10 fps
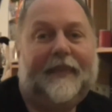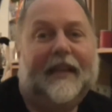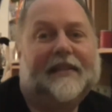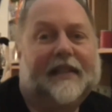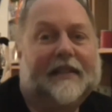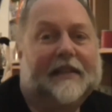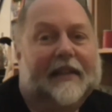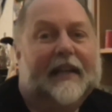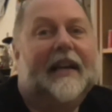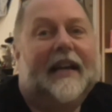So
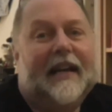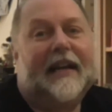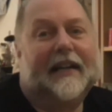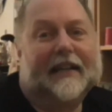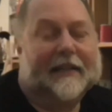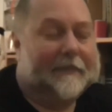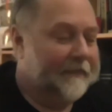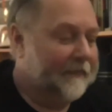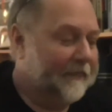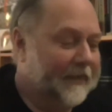
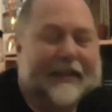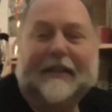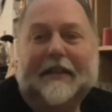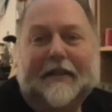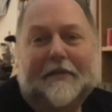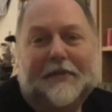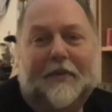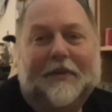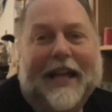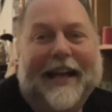and there was
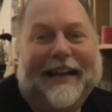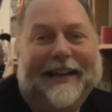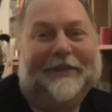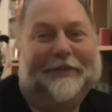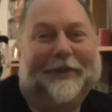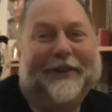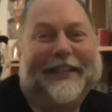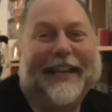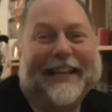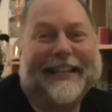one
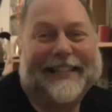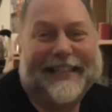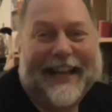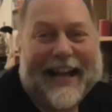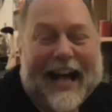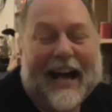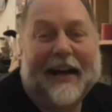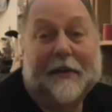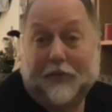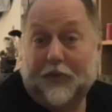case
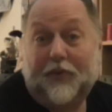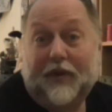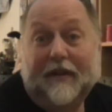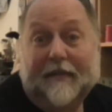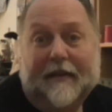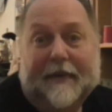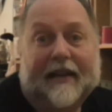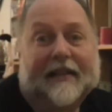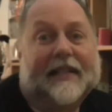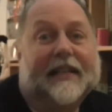I brought
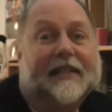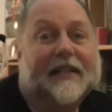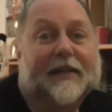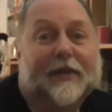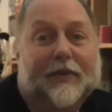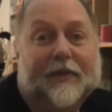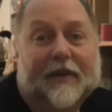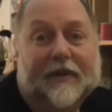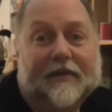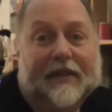about a teacher who
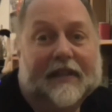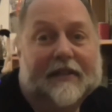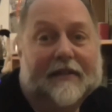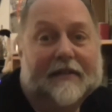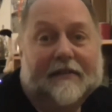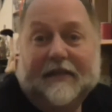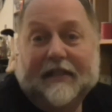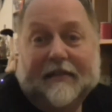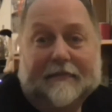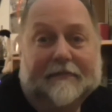
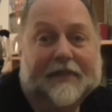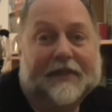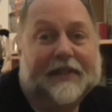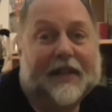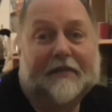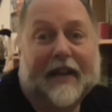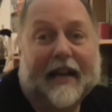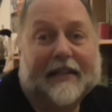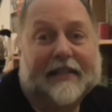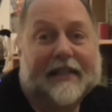was so
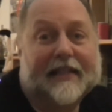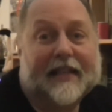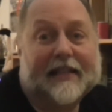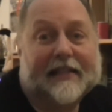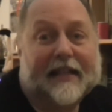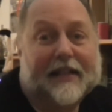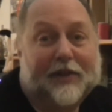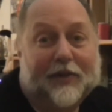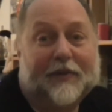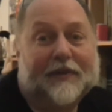relaxed that they decided
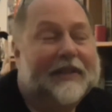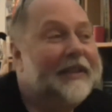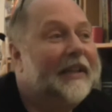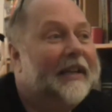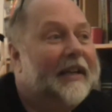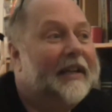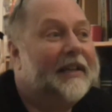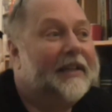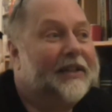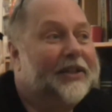not
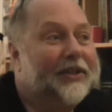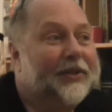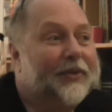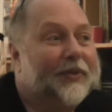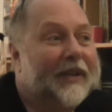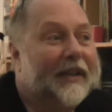to